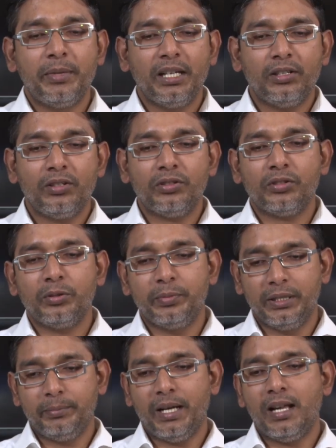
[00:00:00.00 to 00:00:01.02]
by
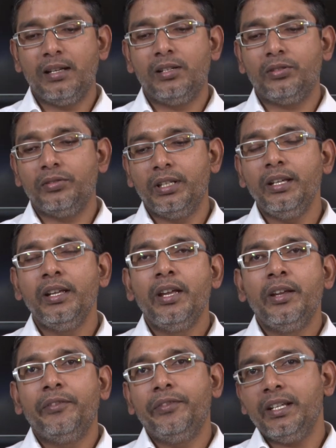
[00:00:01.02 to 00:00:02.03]
microscopic parallel to a
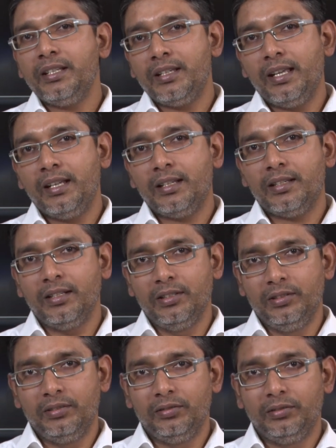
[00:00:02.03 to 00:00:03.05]
fixed direction.
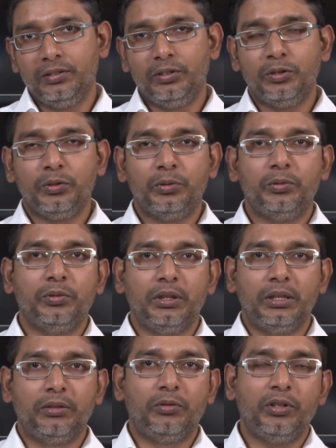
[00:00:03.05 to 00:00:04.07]
You
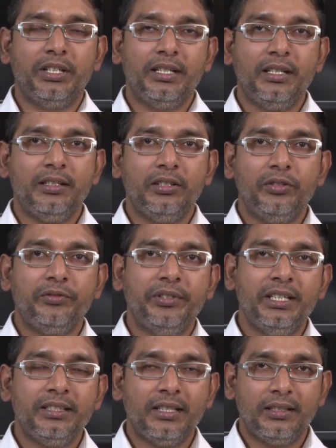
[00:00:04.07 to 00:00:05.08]
uh, orientation you
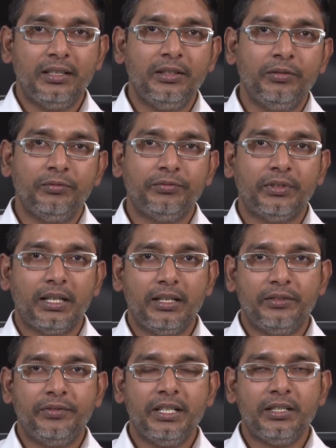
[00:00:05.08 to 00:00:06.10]
fix and then for
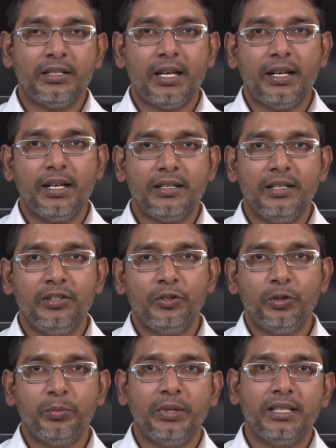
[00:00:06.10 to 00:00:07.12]
that fixed direction
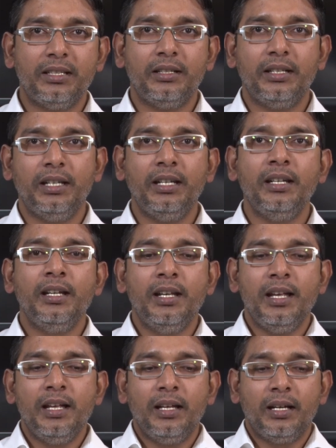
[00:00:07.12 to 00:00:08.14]
you measure the
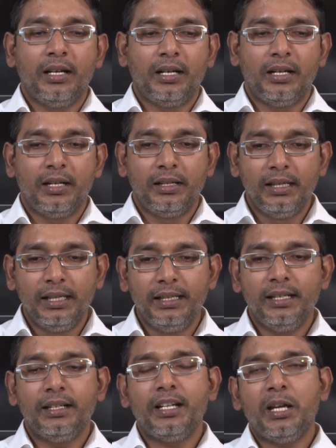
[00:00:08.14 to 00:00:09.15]
uh,
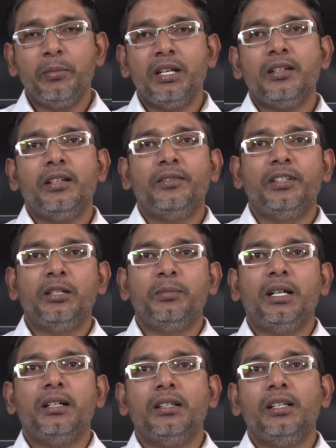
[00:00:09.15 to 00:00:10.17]
linear dimension of
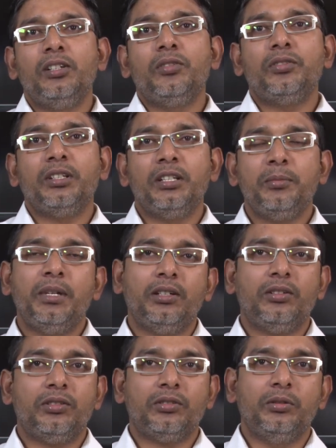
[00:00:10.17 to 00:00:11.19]
that particle using the
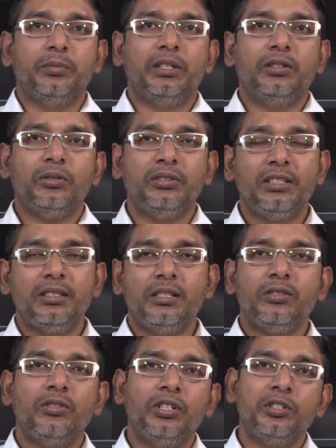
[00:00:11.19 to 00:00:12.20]
microscopy. So, this
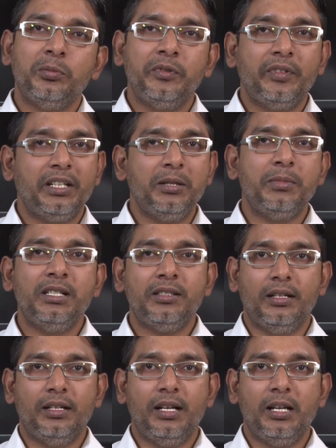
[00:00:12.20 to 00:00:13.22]
is going to be very much
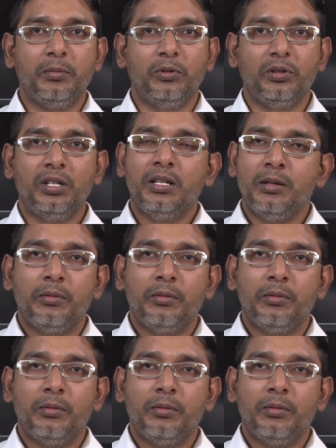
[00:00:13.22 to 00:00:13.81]
reliable,